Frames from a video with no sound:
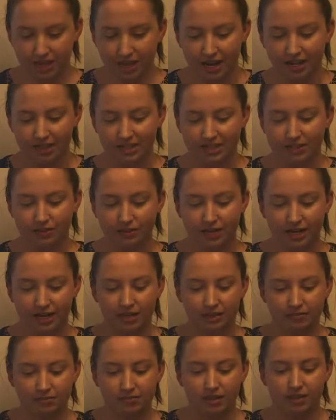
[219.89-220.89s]
Until
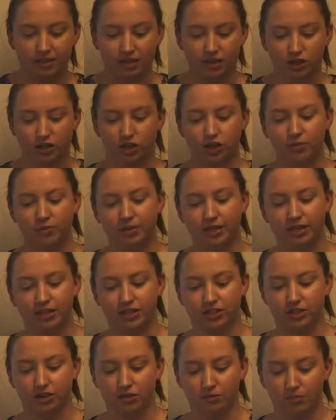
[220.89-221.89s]
now, the
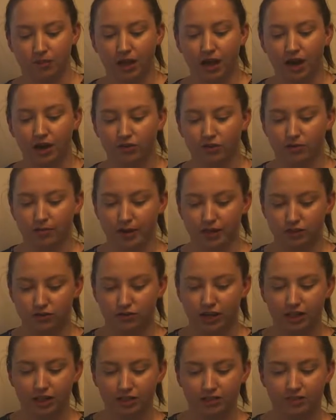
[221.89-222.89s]
accumulation of plaque remains
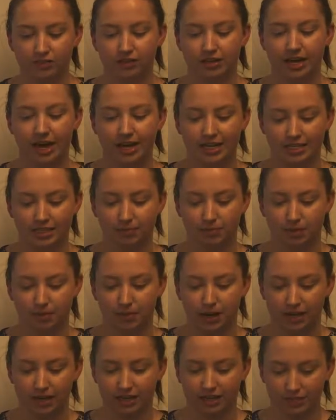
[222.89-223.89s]
relatively
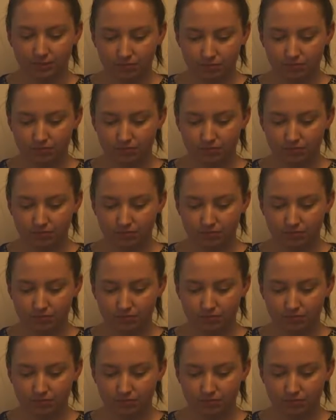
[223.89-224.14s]
asymptomatic.